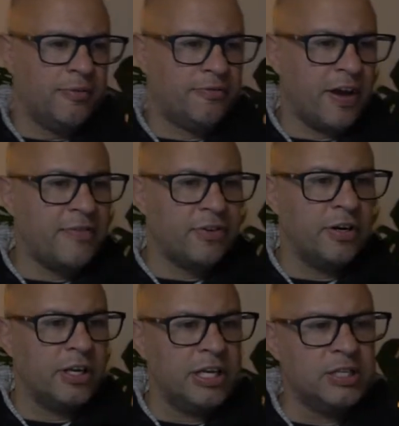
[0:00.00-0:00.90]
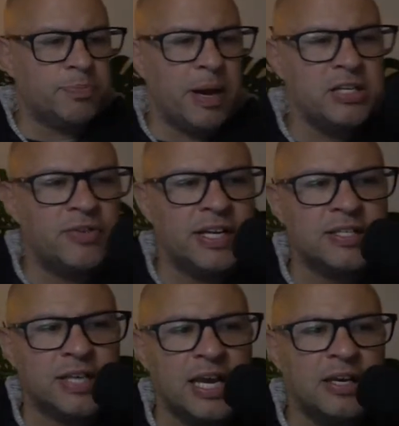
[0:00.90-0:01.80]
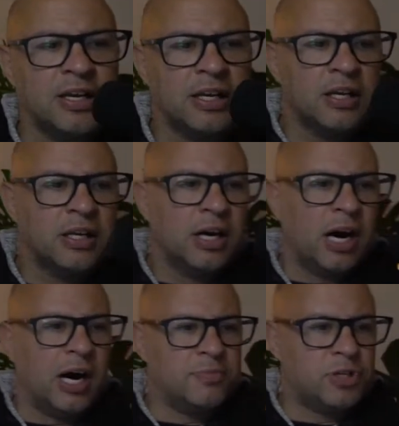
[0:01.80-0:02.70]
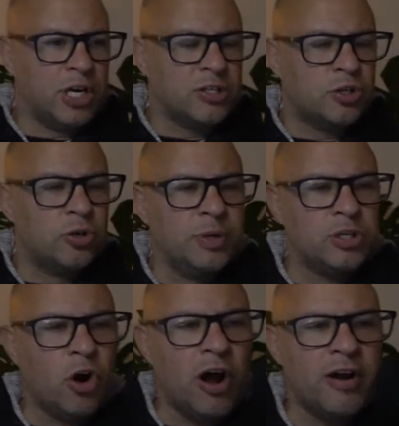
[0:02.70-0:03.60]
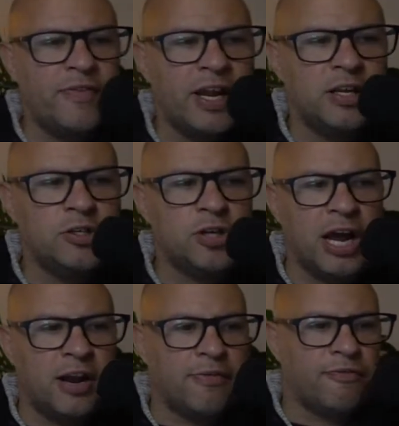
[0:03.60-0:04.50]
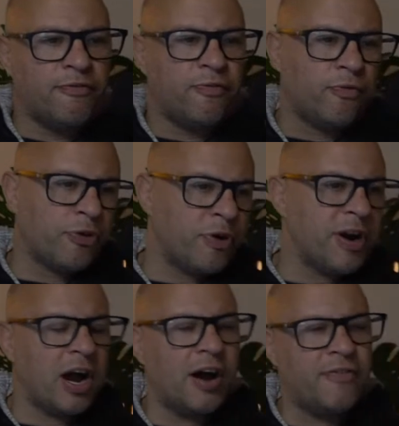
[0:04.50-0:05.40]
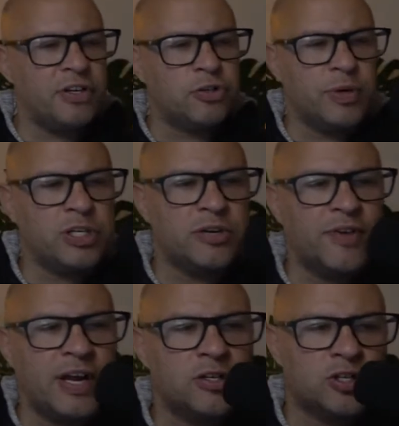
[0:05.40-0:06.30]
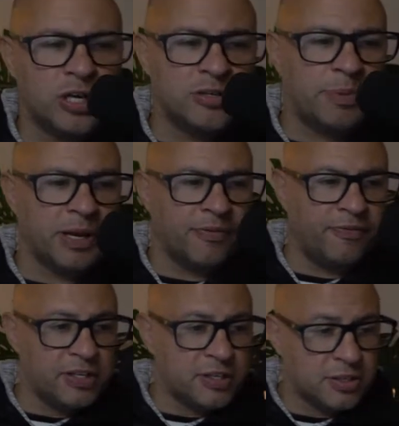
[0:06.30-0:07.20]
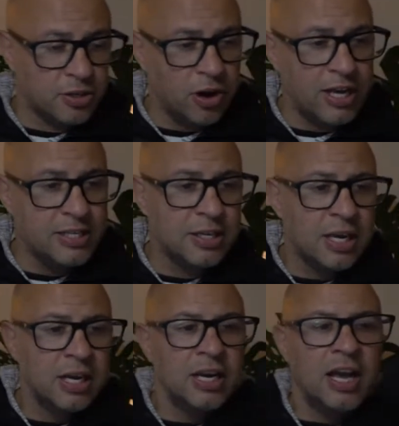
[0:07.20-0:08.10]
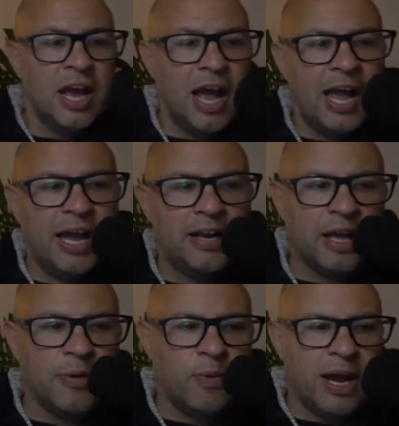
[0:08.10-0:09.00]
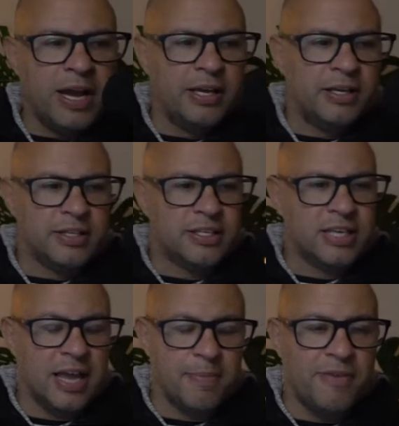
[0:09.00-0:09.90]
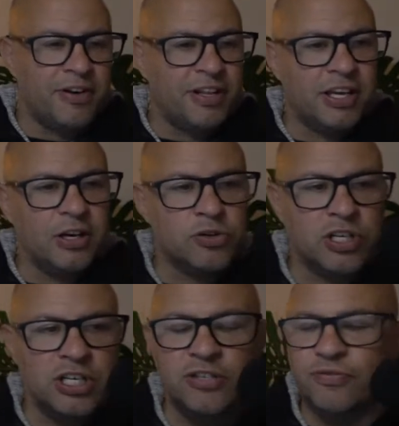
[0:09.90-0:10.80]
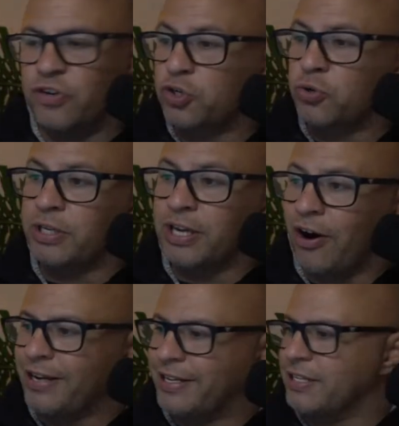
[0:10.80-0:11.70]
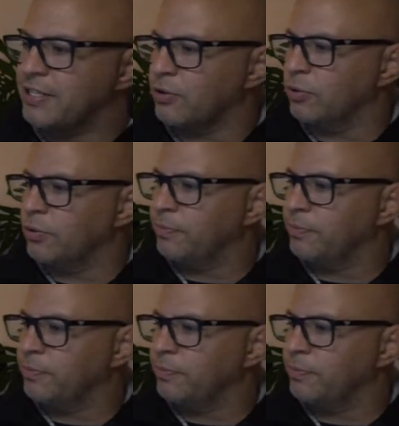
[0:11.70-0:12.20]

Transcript: Favorite is Paige VanZant. She has a 2-inch height advantage and a 3.5-inch reach advantage. She has a bigger fist size, and they weigh the same. Everything else is virtually identical.